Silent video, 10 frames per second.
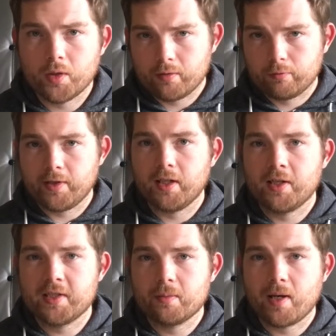What I've
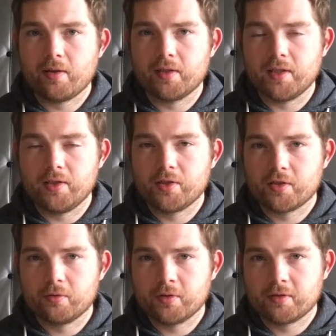realised about the Ninja
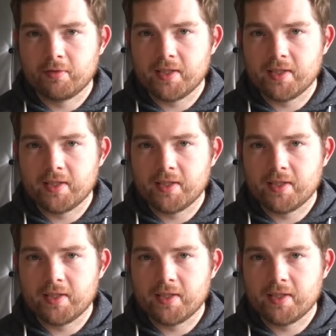Zords